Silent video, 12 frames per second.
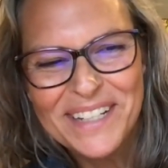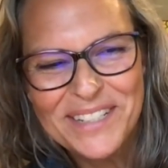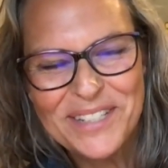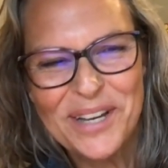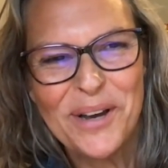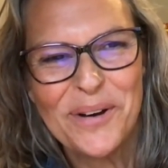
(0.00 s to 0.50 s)

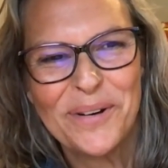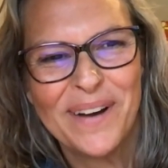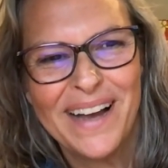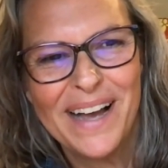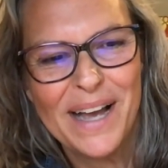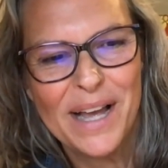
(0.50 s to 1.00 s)

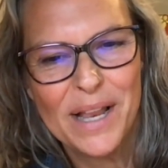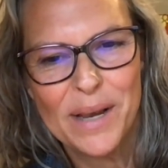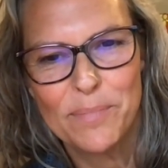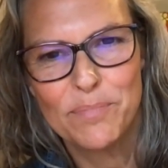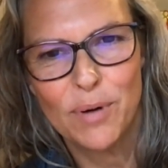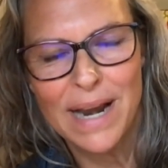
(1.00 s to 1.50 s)
So
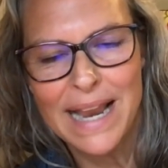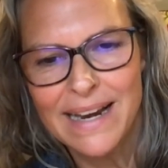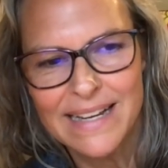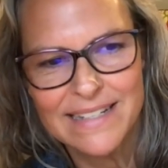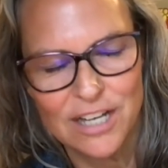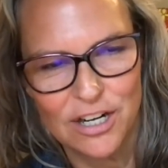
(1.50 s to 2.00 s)

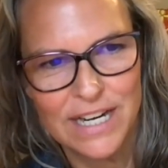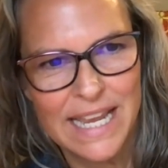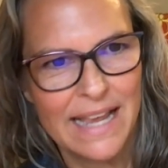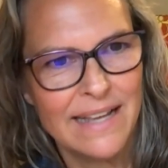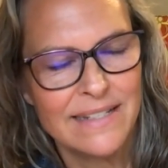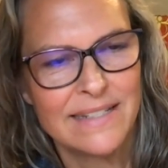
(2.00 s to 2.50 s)
Brad is our
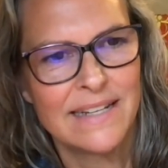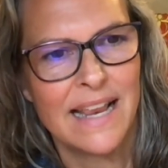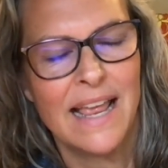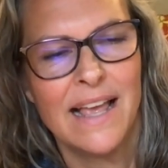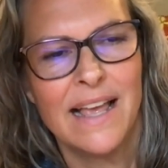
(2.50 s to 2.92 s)
guest.